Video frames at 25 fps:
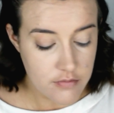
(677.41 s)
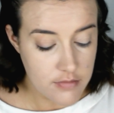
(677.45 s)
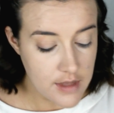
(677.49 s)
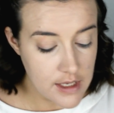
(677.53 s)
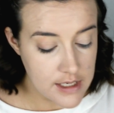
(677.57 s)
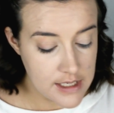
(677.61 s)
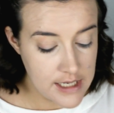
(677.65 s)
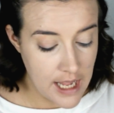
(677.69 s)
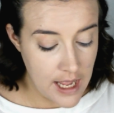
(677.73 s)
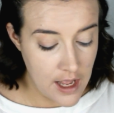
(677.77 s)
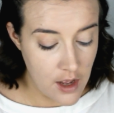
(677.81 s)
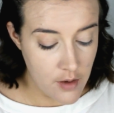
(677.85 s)

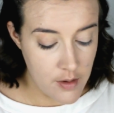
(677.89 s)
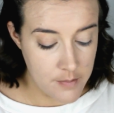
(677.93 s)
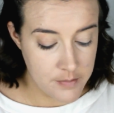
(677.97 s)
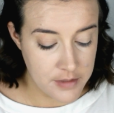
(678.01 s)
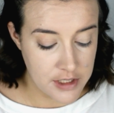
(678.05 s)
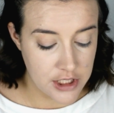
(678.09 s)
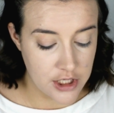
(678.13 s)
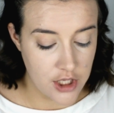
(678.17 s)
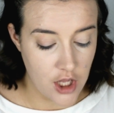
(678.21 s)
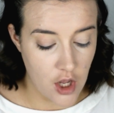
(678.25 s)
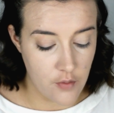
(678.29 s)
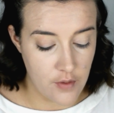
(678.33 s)
now I'm going
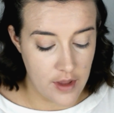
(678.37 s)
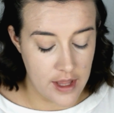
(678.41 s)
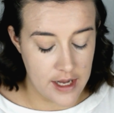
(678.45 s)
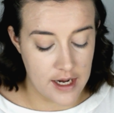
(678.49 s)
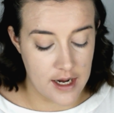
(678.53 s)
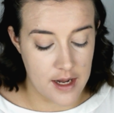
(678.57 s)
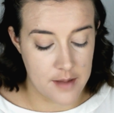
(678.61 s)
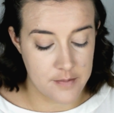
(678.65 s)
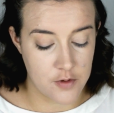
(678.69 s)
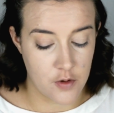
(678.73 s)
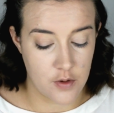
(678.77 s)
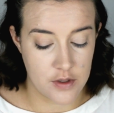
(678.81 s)
to go in and
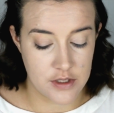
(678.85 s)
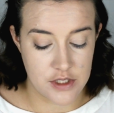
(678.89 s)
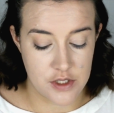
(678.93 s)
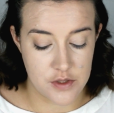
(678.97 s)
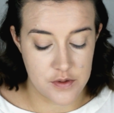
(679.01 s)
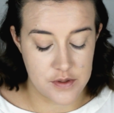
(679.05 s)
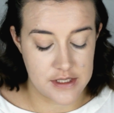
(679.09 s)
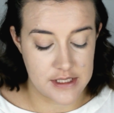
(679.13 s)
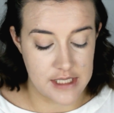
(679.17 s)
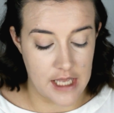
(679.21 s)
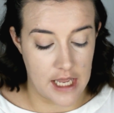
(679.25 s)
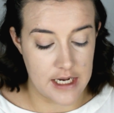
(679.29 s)
I'm going to
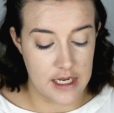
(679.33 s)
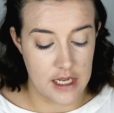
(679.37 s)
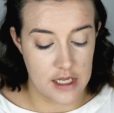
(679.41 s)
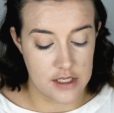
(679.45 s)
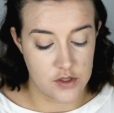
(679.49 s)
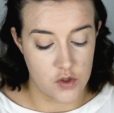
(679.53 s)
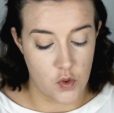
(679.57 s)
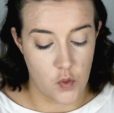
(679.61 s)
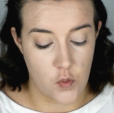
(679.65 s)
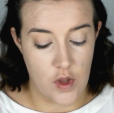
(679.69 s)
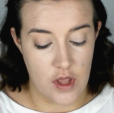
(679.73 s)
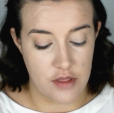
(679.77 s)
set it
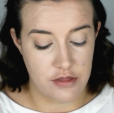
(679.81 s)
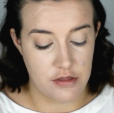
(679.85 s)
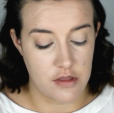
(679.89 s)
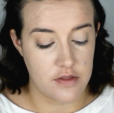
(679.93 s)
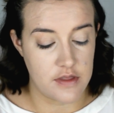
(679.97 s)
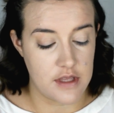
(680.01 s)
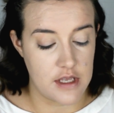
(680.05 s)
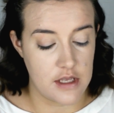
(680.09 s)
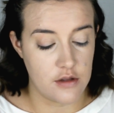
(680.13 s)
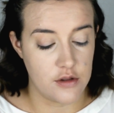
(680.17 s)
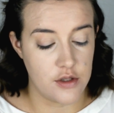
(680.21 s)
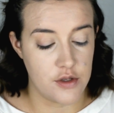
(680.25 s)
with
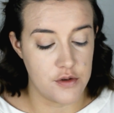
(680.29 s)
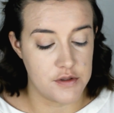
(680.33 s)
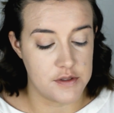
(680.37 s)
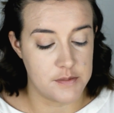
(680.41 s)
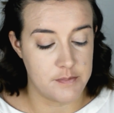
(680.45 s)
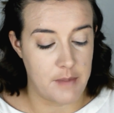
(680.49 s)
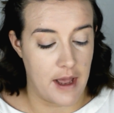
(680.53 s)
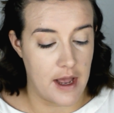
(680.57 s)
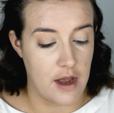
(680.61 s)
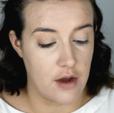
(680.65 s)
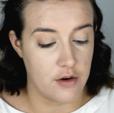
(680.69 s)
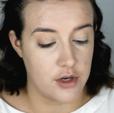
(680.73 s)
the loose
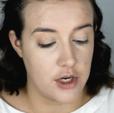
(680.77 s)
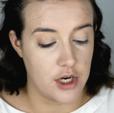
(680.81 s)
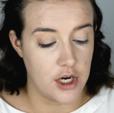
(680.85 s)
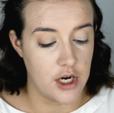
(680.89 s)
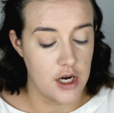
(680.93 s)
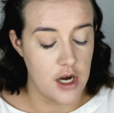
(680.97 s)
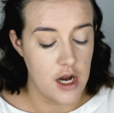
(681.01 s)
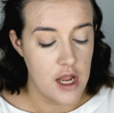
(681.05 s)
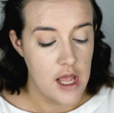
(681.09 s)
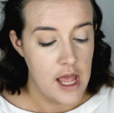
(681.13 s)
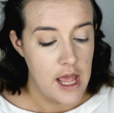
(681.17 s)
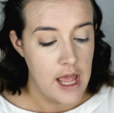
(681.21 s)
powder.